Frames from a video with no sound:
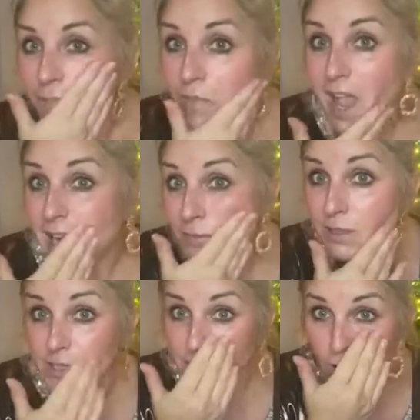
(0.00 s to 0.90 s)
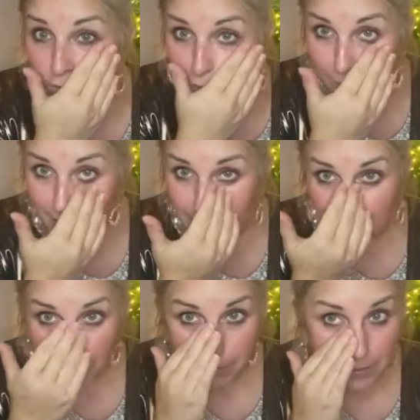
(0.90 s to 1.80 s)
helps dissolve your
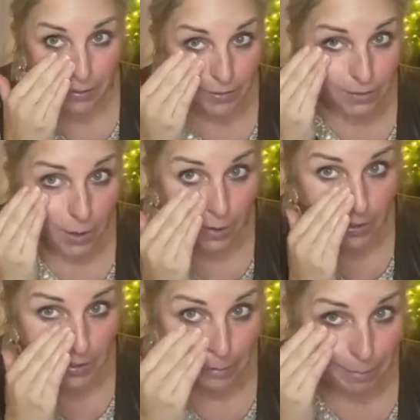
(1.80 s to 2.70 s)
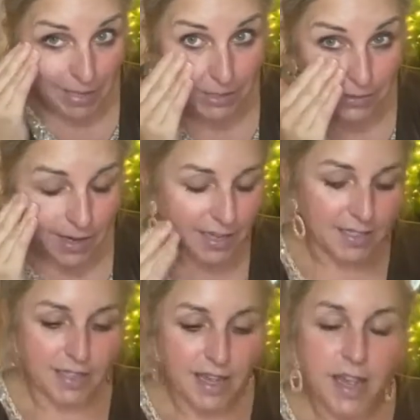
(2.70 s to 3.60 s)
makeup. Now I've got little panda
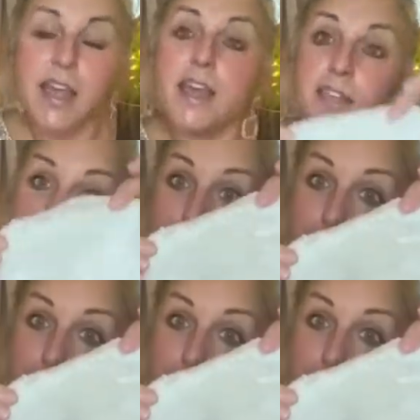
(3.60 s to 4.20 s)
eyes. So